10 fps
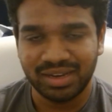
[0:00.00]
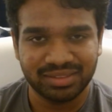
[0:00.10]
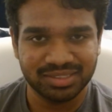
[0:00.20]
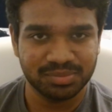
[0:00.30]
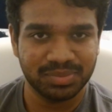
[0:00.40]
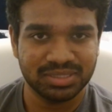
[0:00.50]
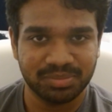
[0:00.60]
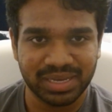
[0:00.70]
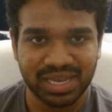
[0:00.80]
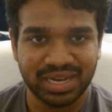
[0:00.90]
this
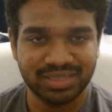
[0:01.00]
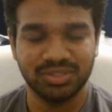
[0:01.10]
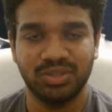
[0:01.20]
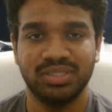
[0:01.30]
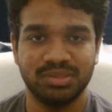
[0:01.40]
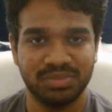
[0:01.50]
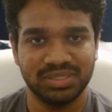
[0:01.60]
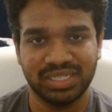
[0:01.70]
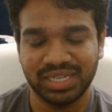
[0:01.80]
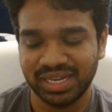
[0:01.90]
much megahertz or this
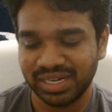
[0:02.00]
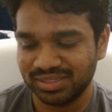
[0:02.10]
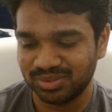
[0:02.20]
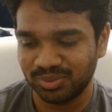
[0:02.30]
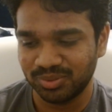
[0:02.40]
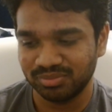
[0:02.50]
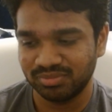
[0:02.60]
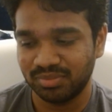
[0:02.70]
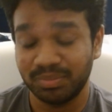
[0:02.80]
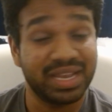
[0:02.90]
much gigahertz. So
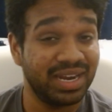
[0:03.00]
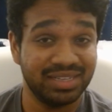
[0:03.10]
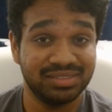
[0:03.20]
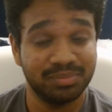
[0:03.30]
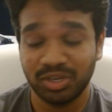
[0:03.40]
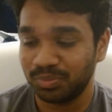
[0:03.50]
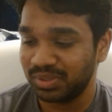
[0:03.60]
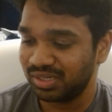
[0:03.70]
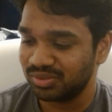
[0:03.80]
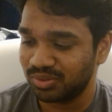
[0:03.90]
megahertz in my opinion.